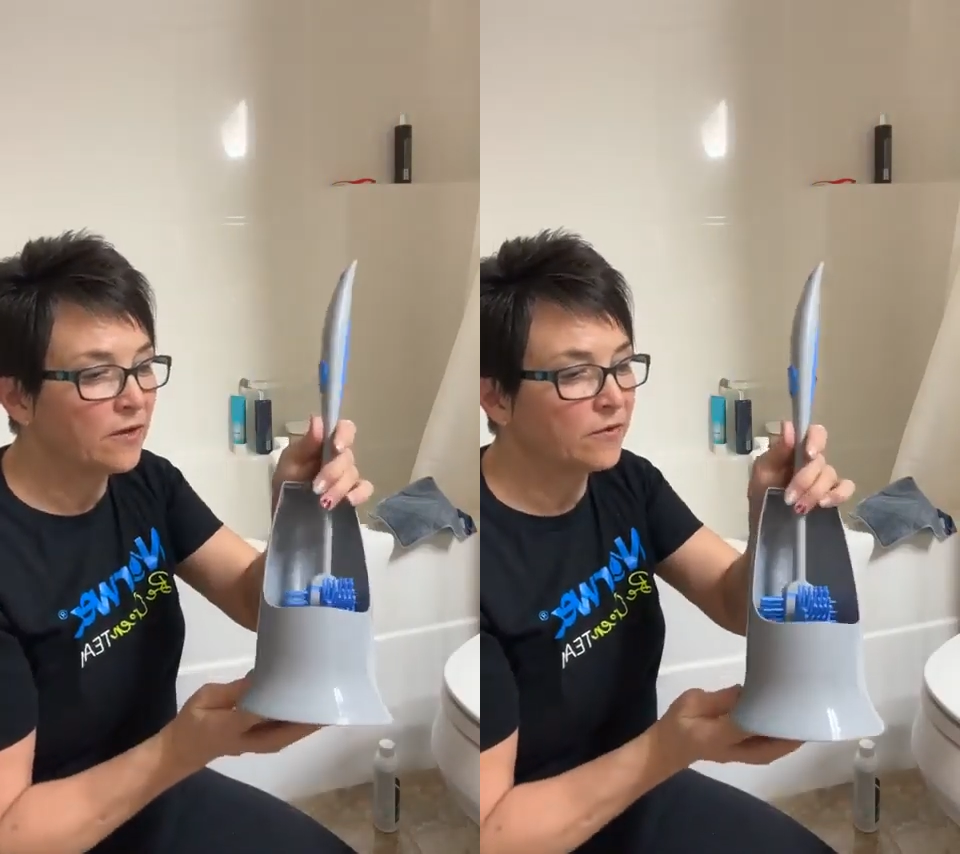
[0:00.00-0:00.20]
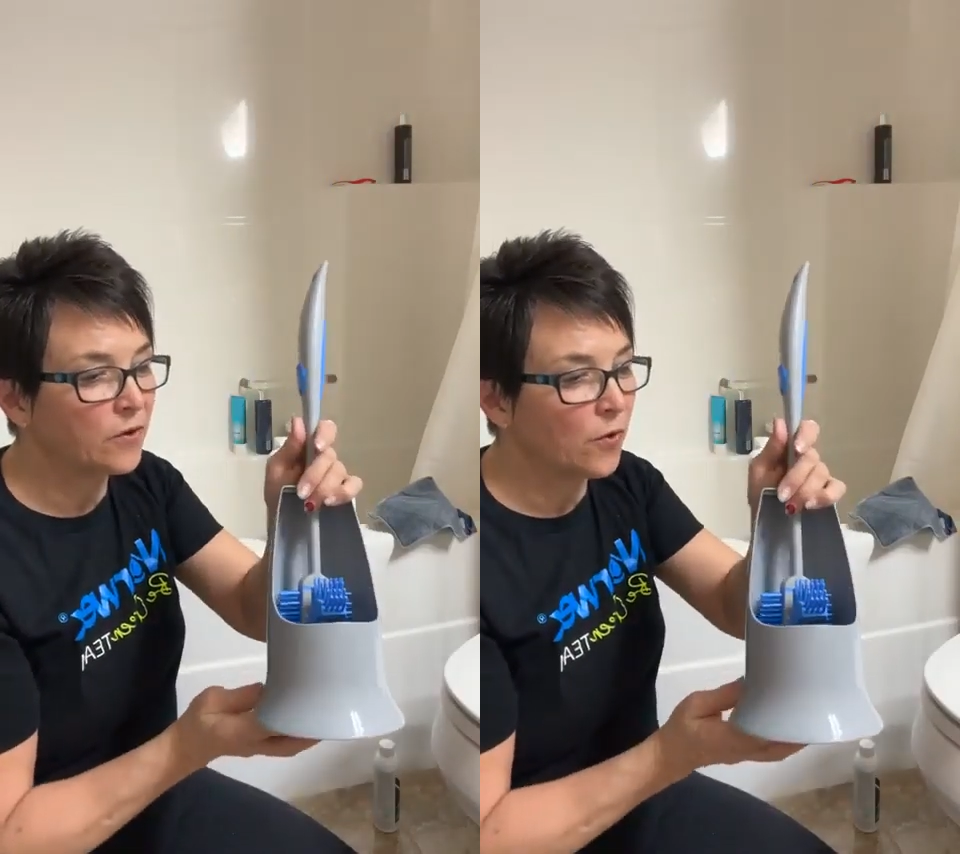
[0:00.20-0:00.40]

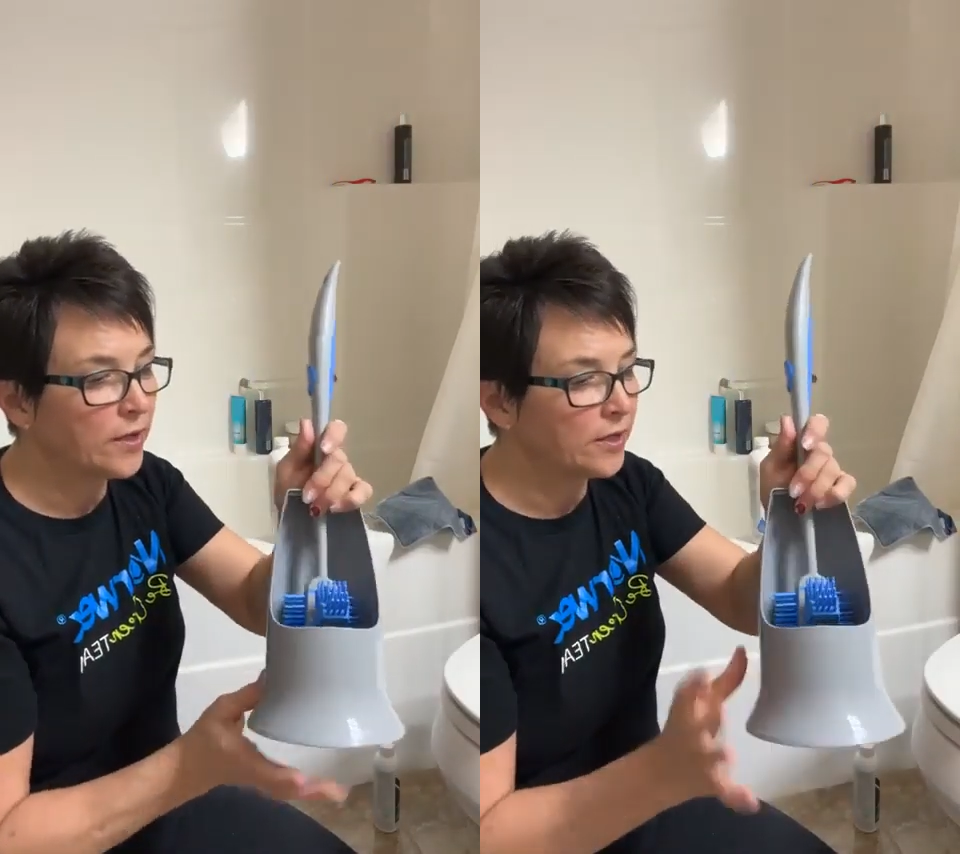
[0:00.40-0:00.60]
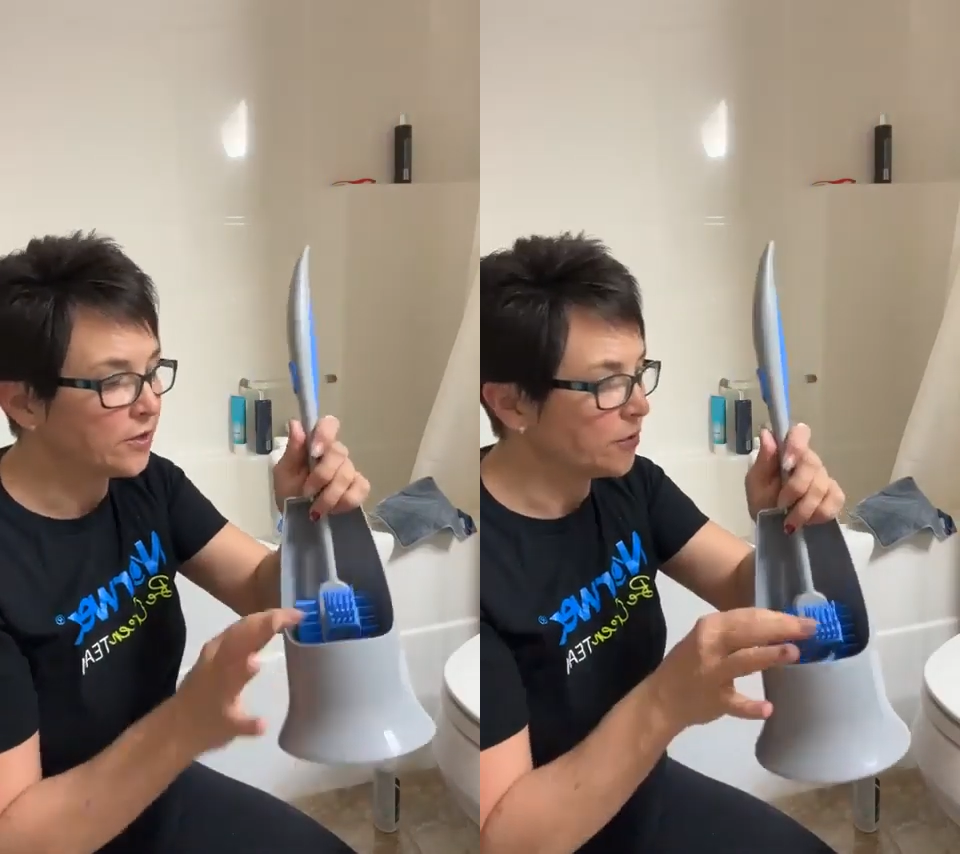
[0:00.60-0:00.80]
of
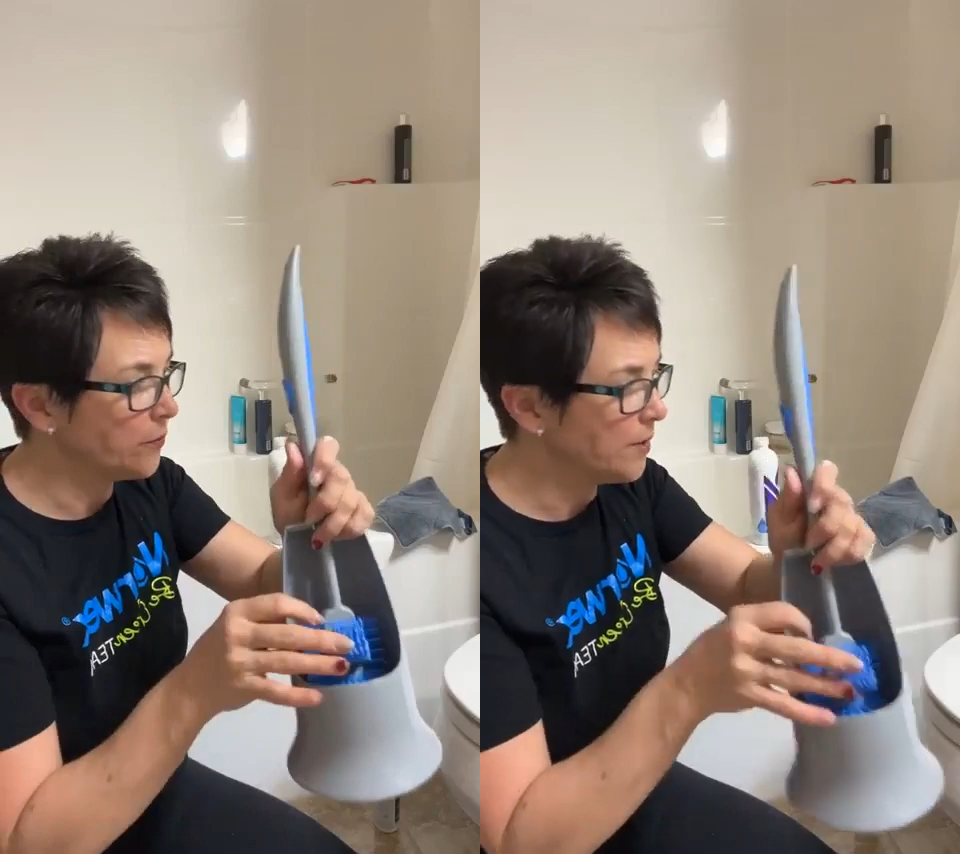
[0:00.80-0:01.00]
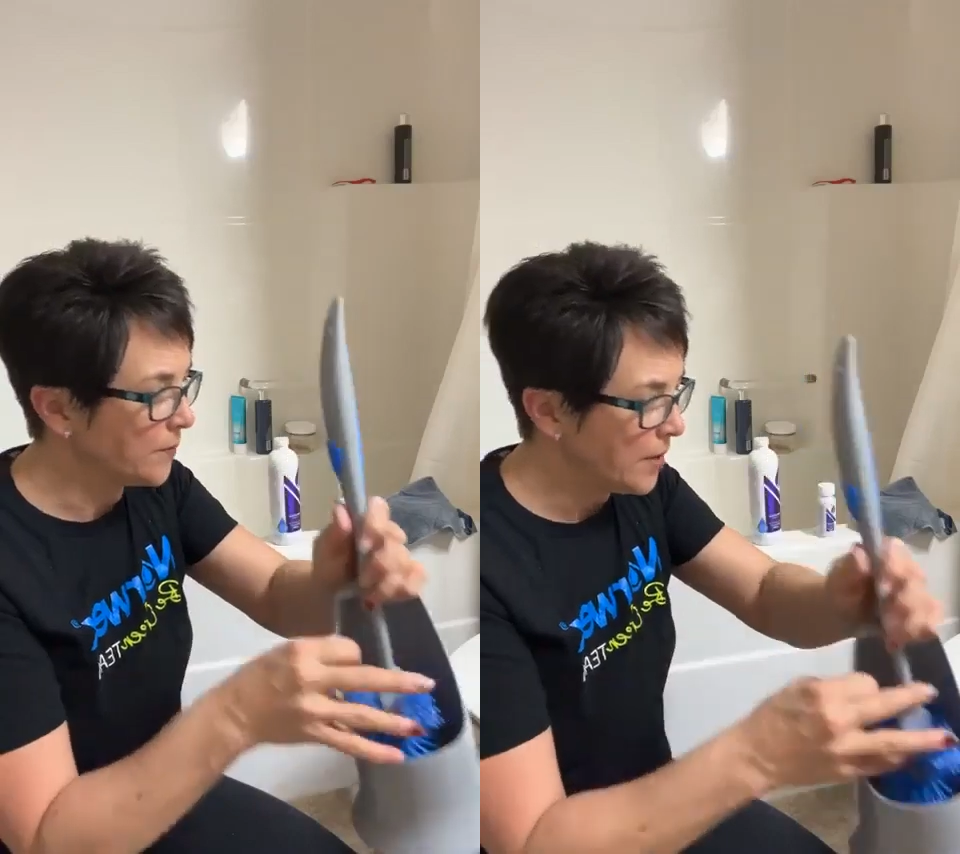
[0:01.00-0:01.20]
going under the
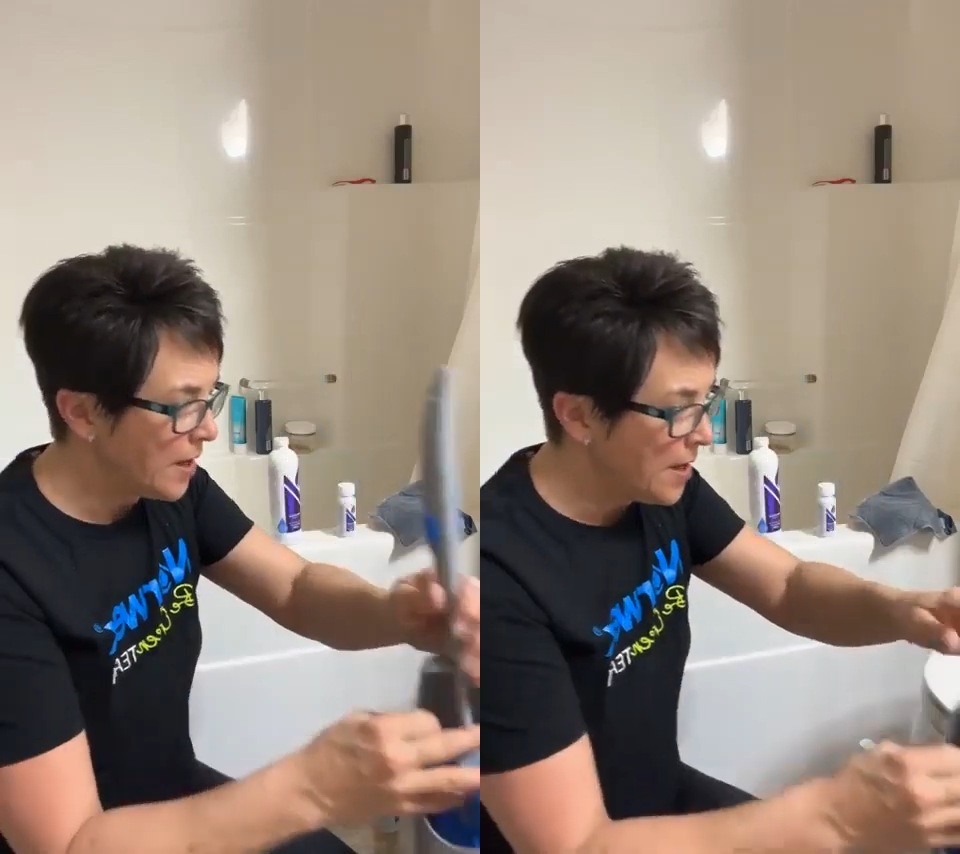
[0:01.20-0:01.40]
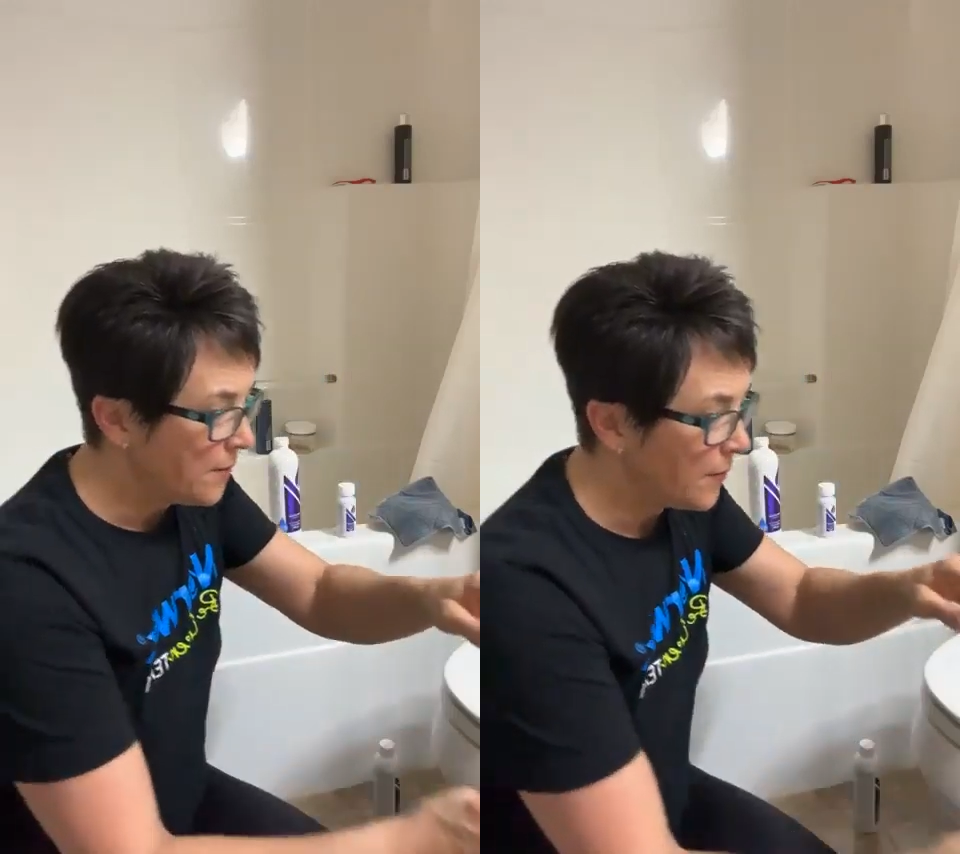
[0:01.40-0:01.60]
rim.